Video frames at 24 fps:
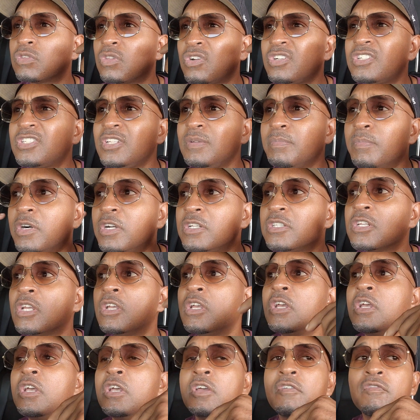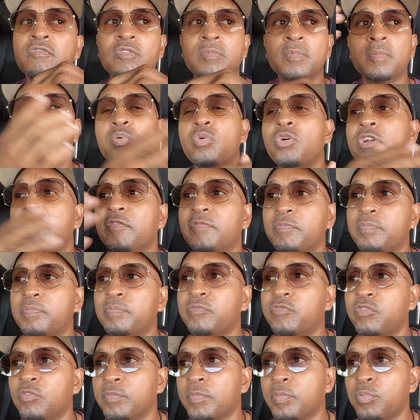13 months from the
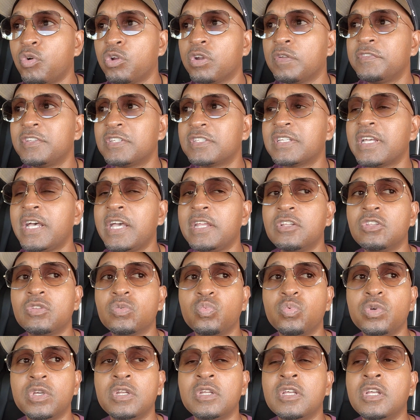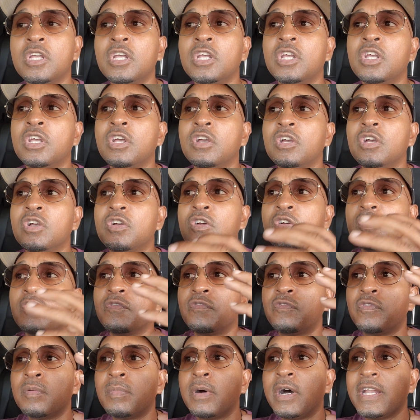point of deciding to win.
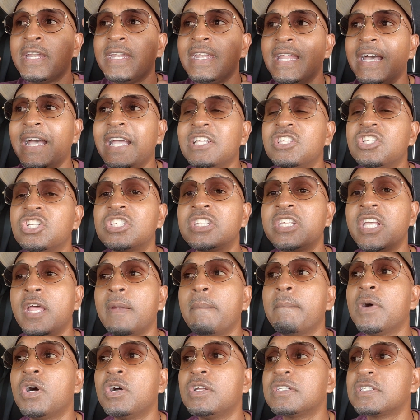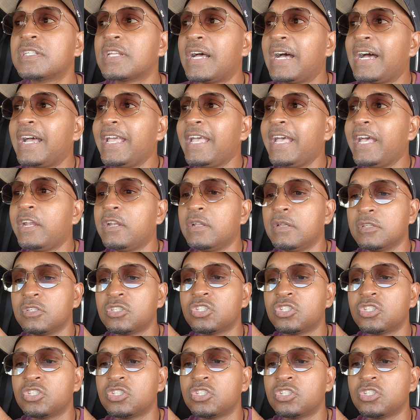For about 9 to 10 months, I had